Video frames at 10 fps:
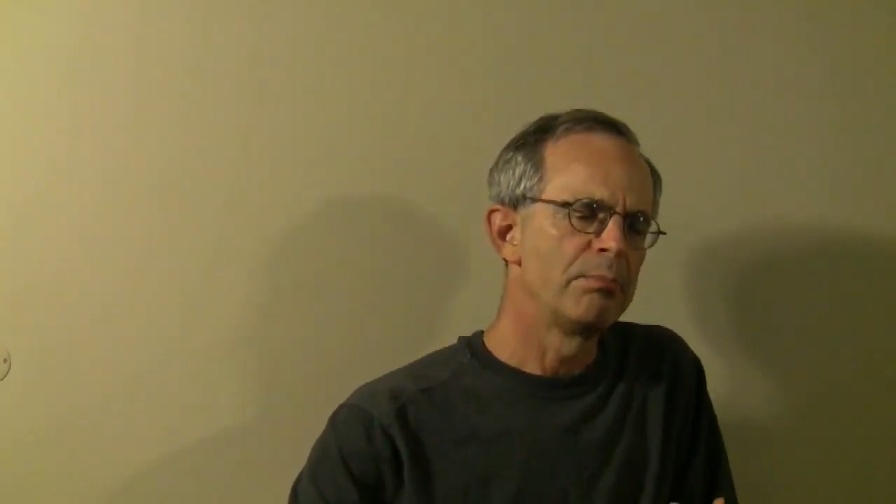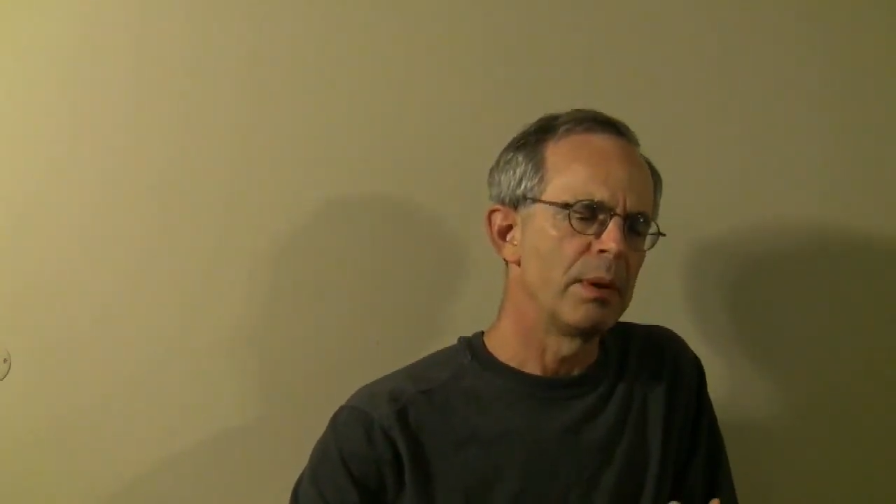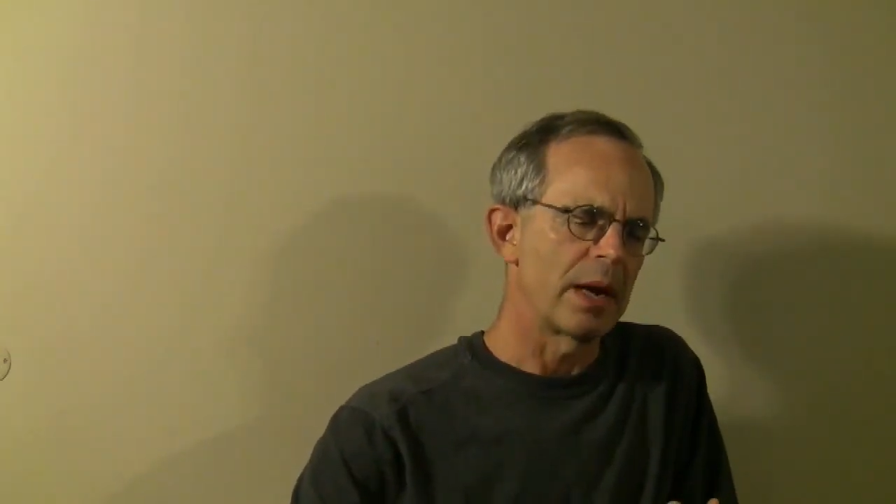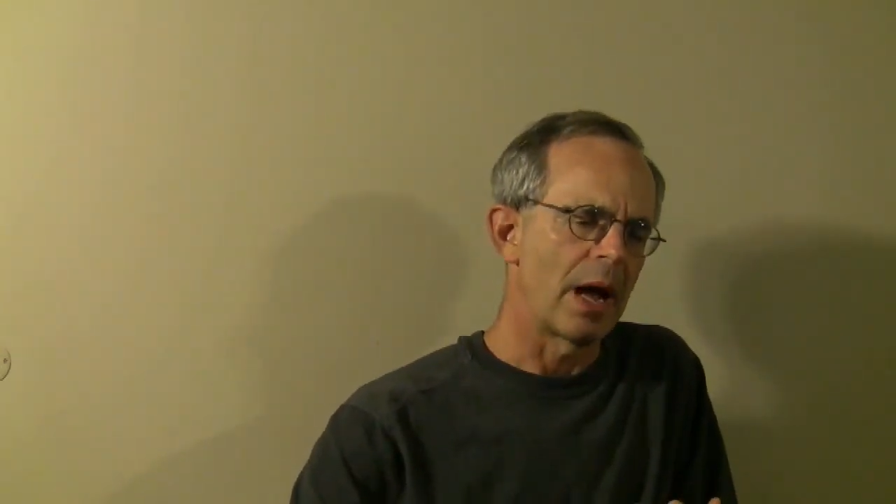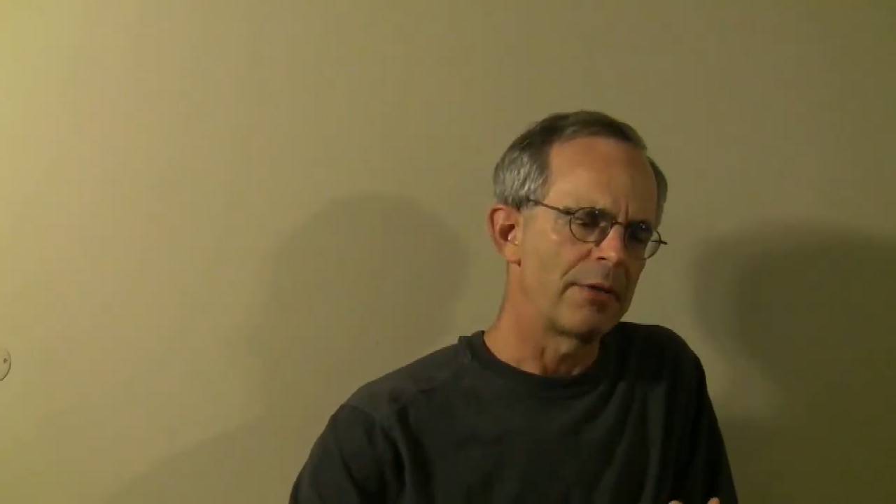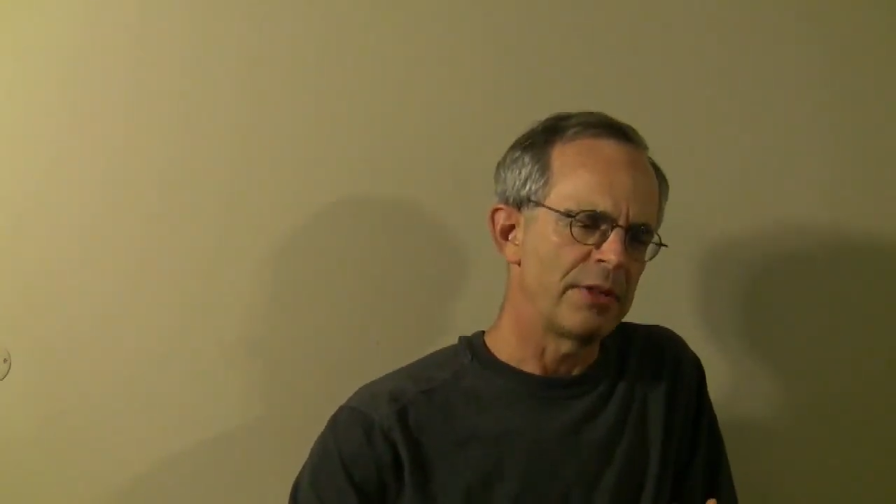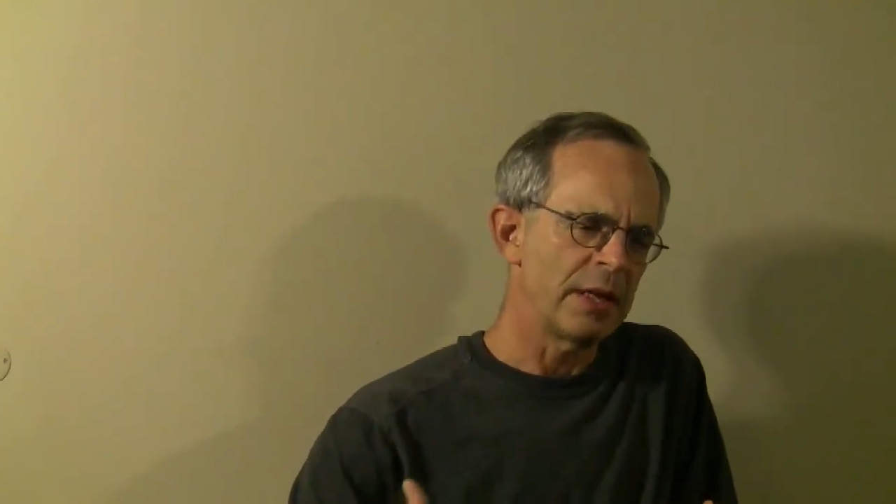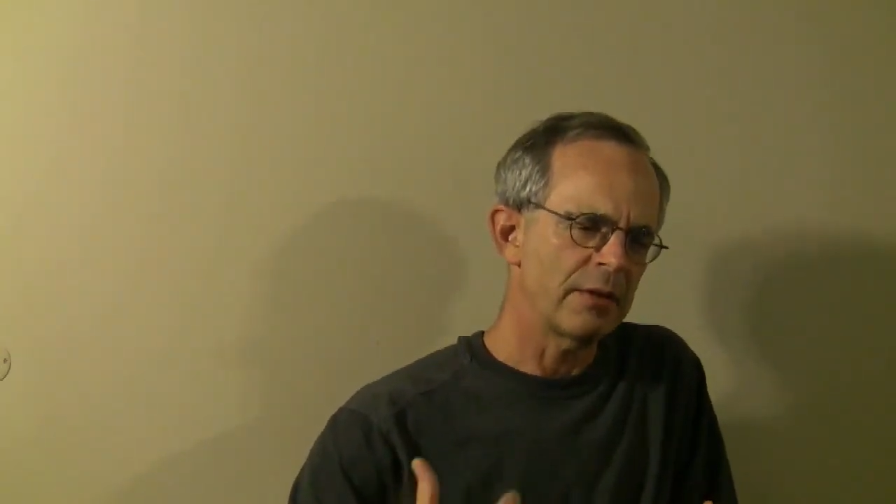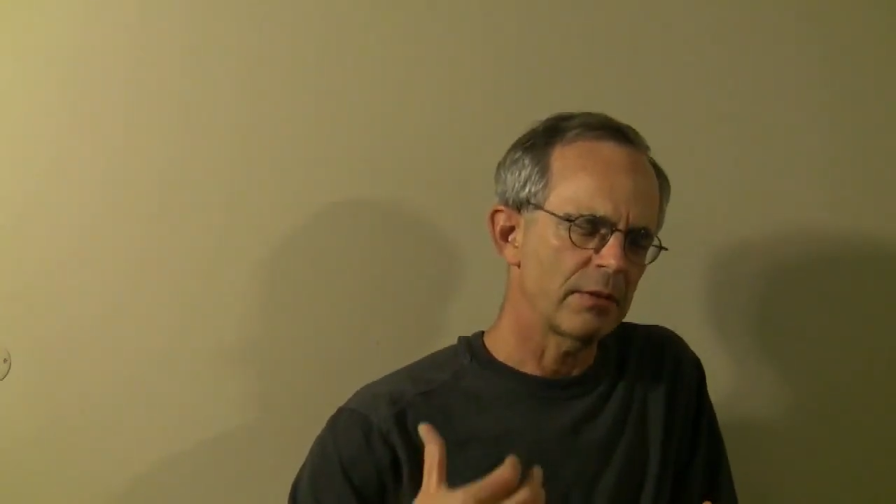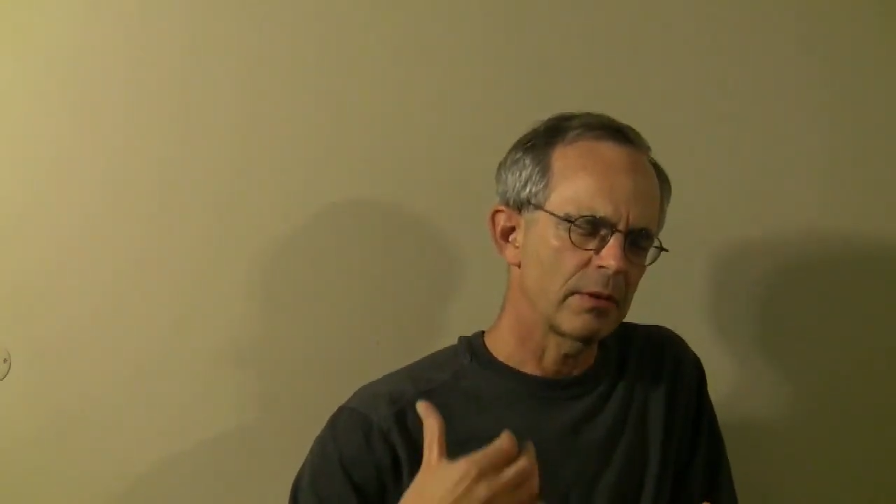But I
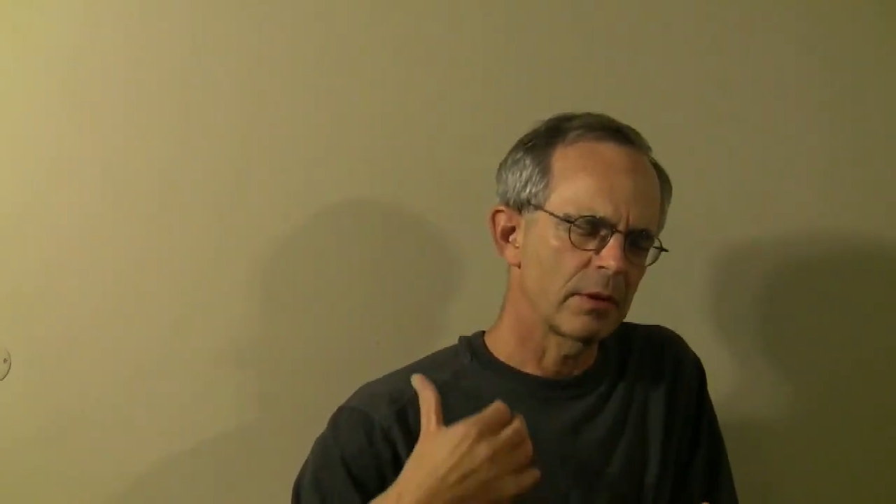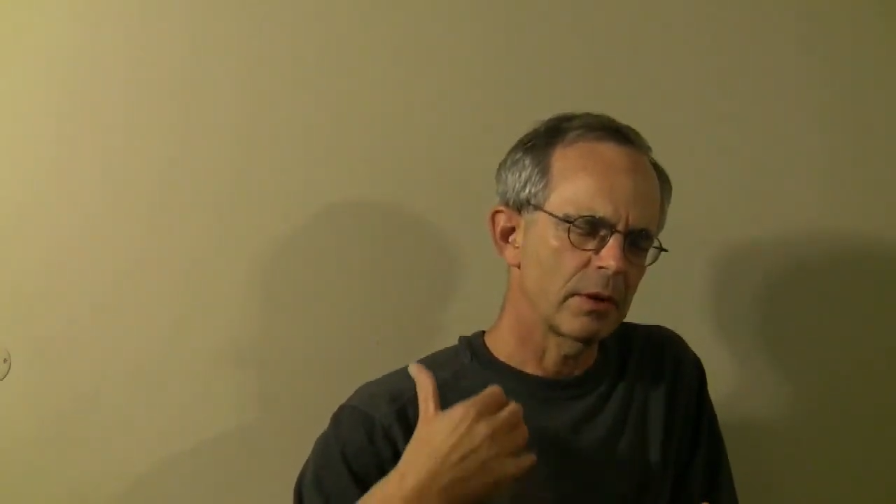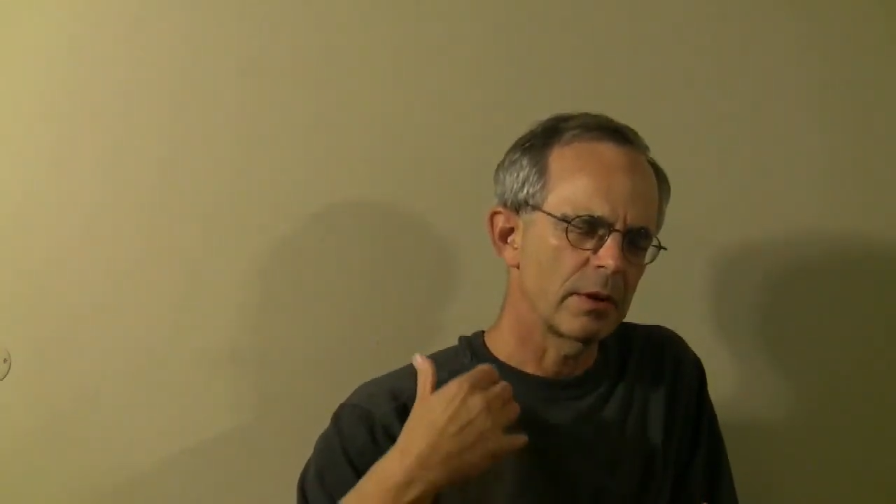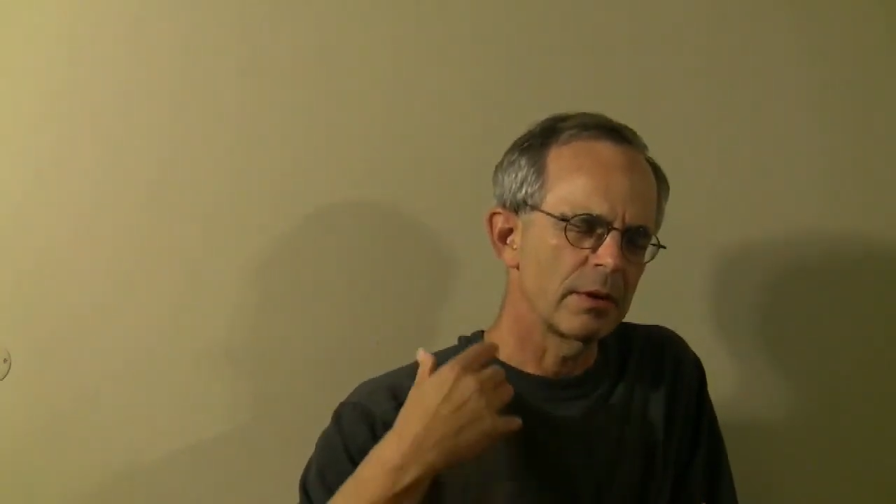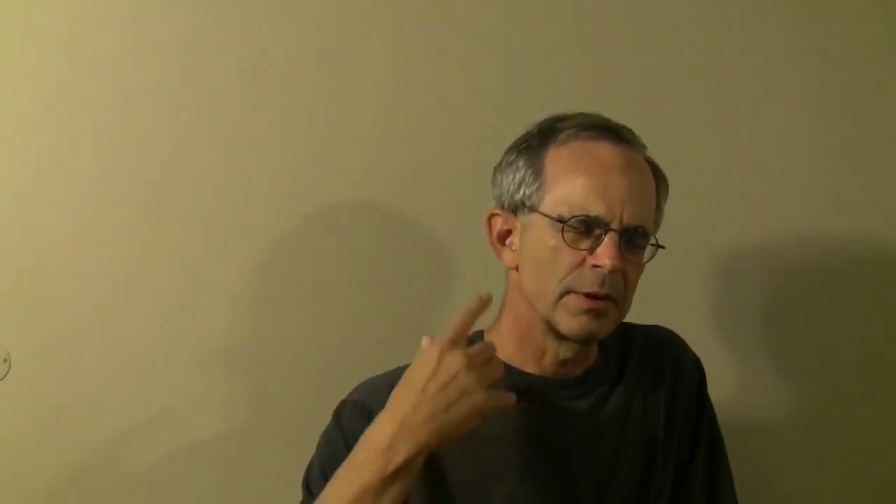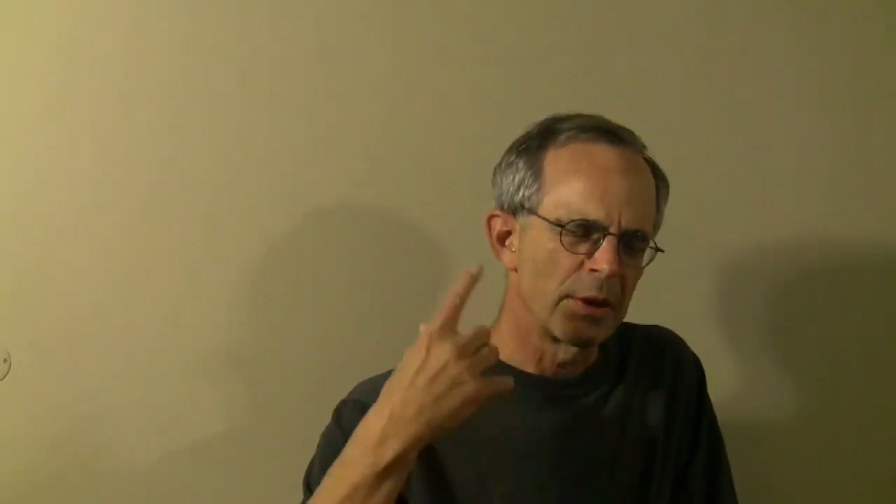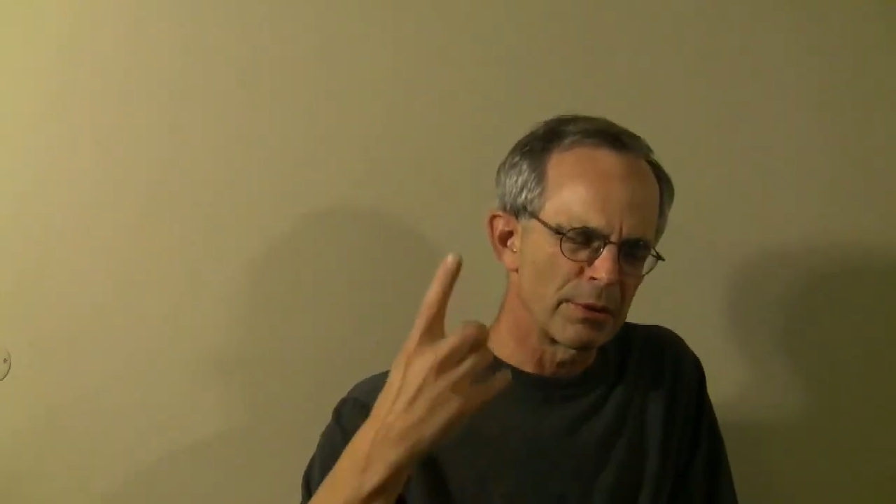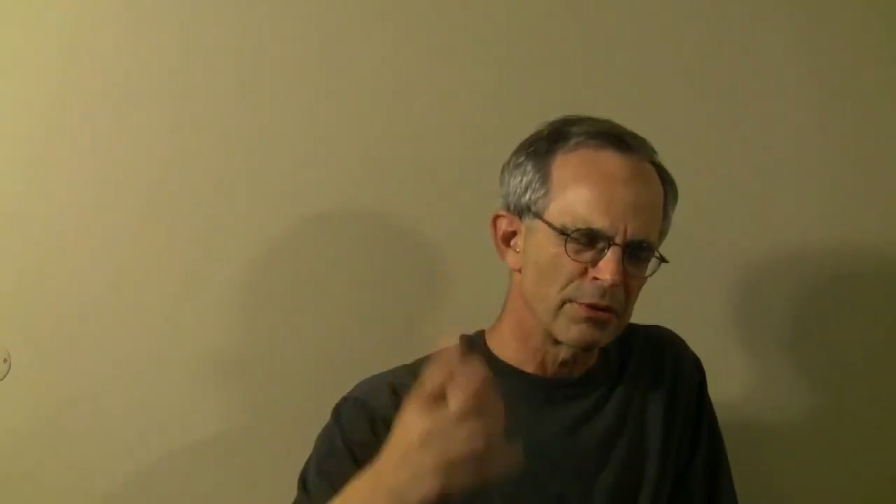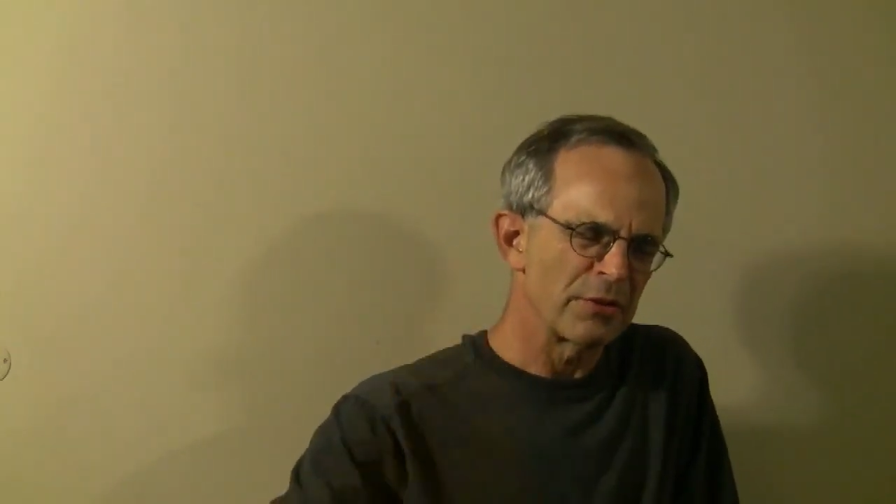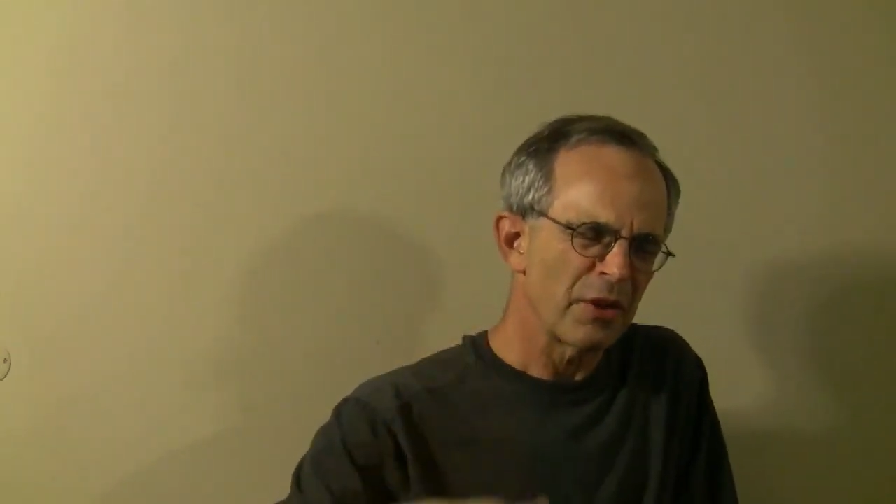think there was a